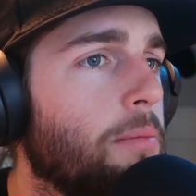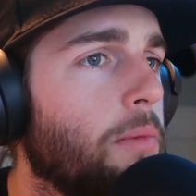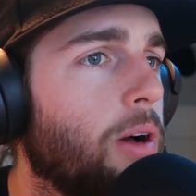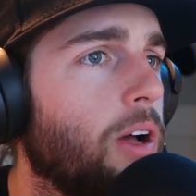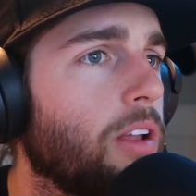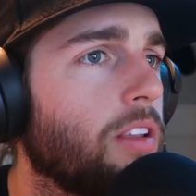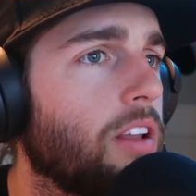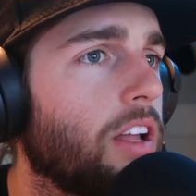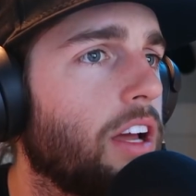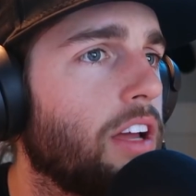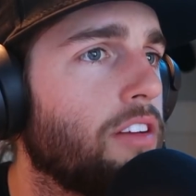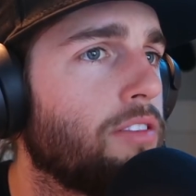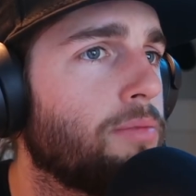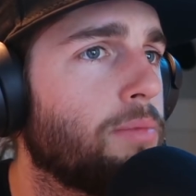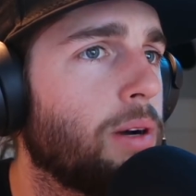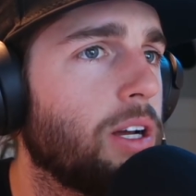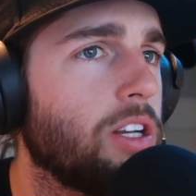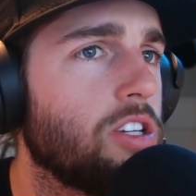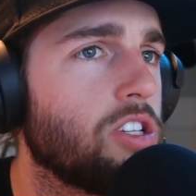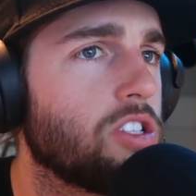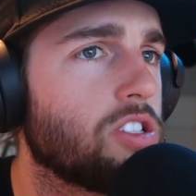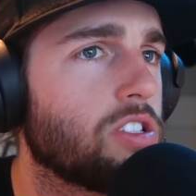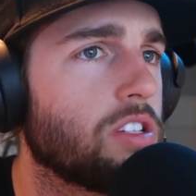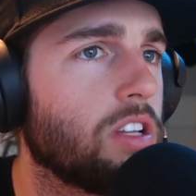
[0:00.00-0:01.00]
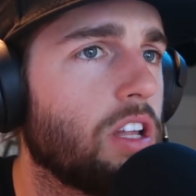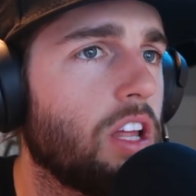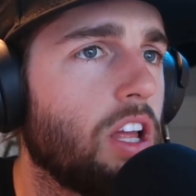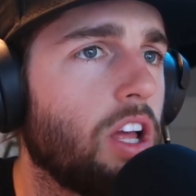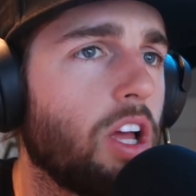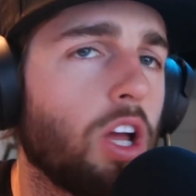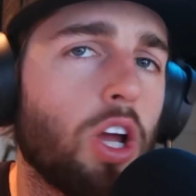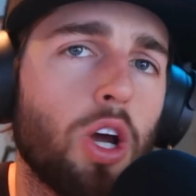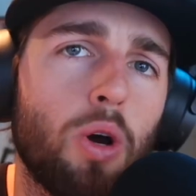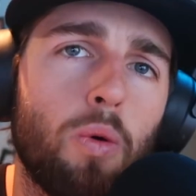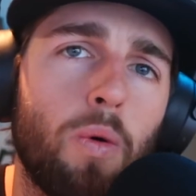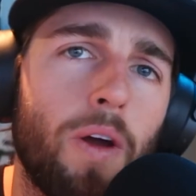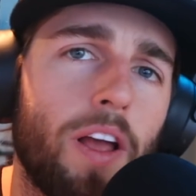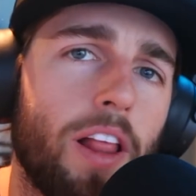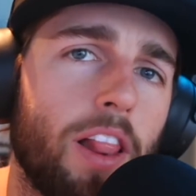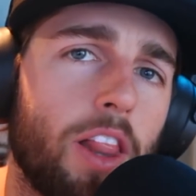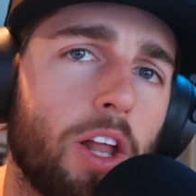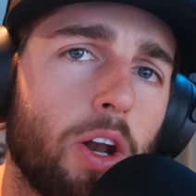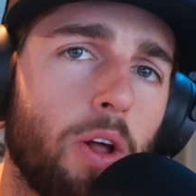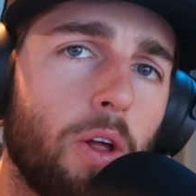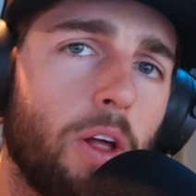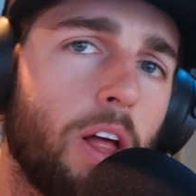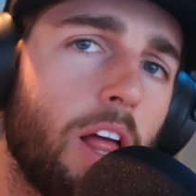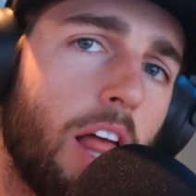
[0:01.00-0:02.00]
mod life by just quick
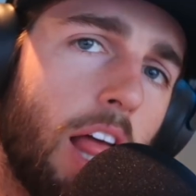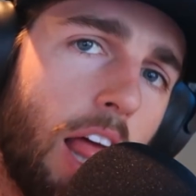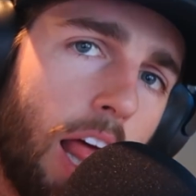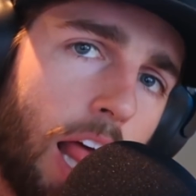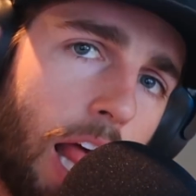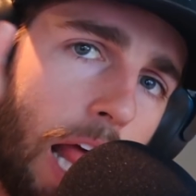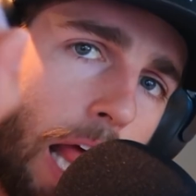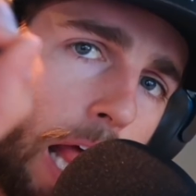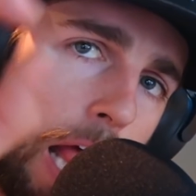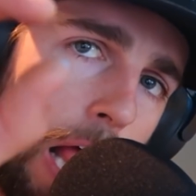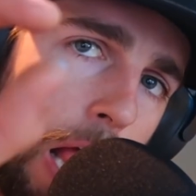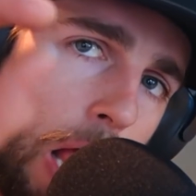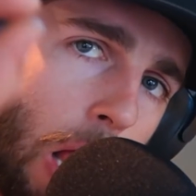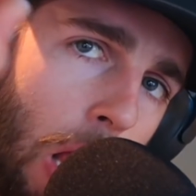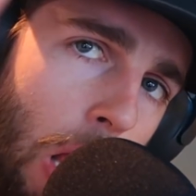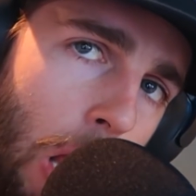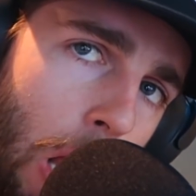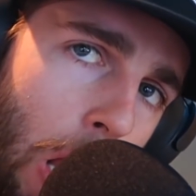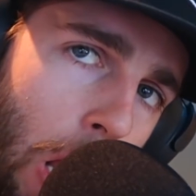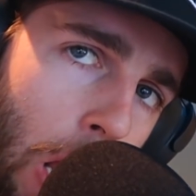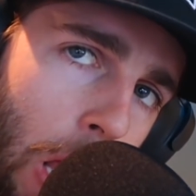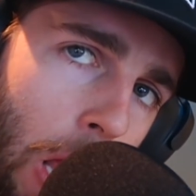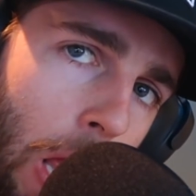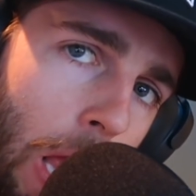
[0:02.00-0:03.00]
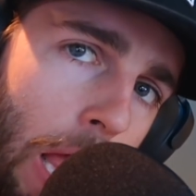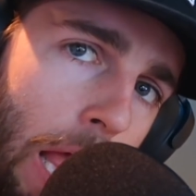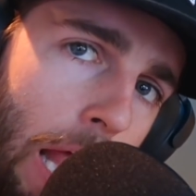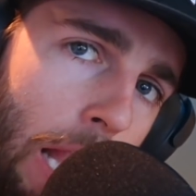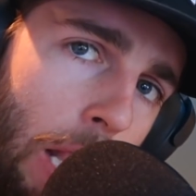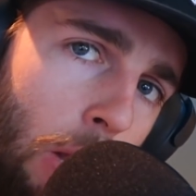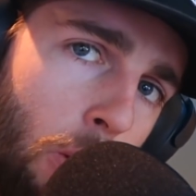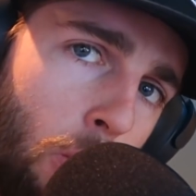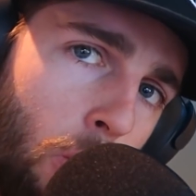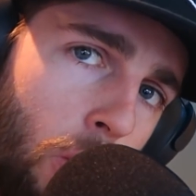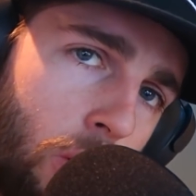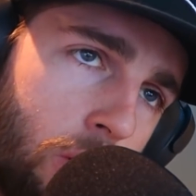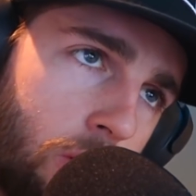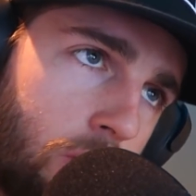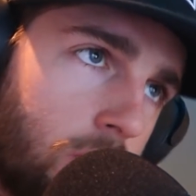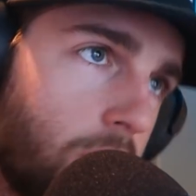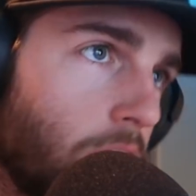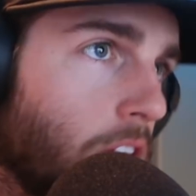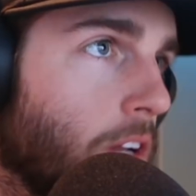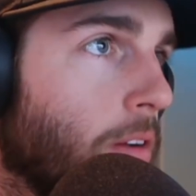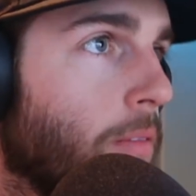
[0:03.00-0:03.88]
little hella horns.